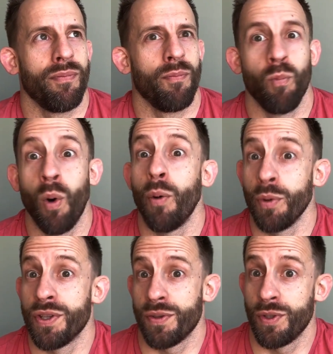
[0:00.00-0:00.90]
what
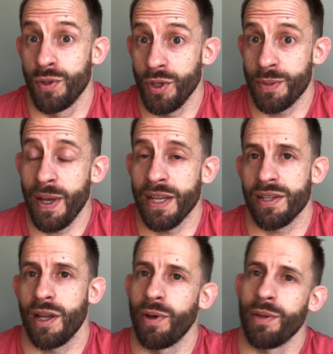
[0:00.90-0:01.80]
would suit us best,
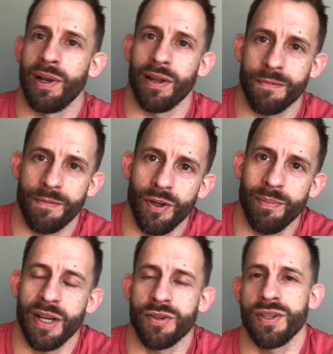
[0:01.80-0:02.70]
like whether we like firm
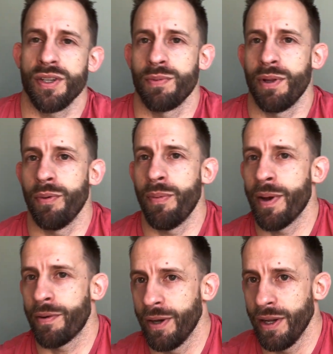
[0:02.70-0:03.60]
mattresses, whether we'd be
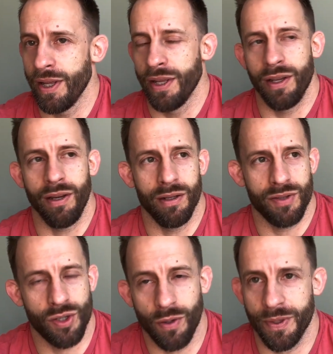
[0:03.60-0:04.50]
better in, you know,
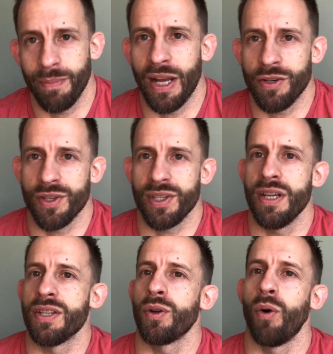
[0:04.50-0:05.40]
softer
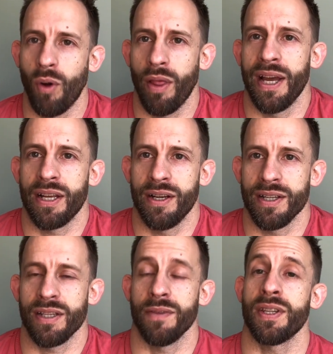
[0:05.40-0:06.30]
mattresses, all of that kind of
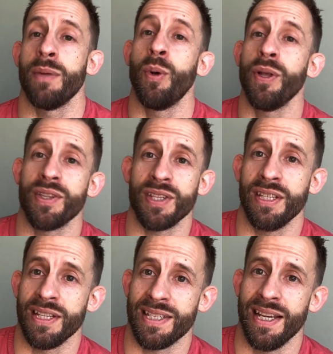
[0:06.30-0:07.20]
stuff. So they put us in
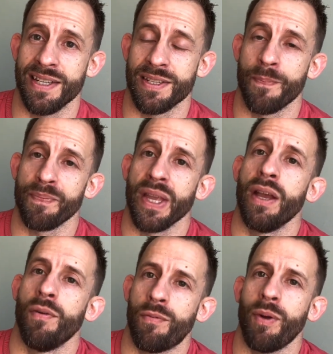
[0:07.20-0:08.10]
this test.
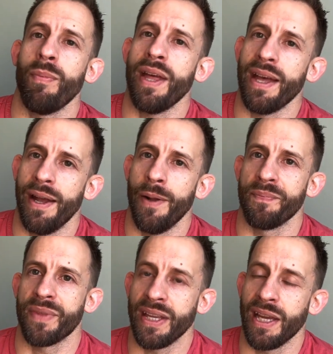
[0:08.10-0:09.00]
From there,
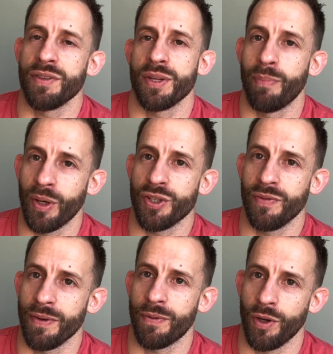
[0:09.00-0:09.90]
they gave us a bunch of
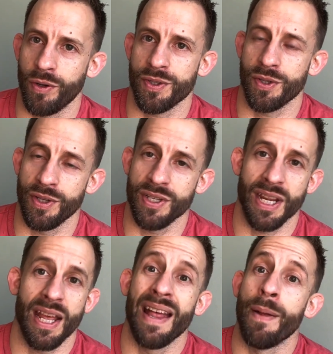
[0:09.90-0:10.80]
different options
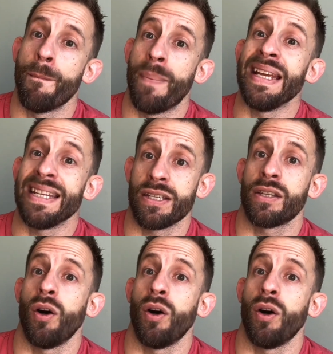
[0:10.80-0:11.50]
based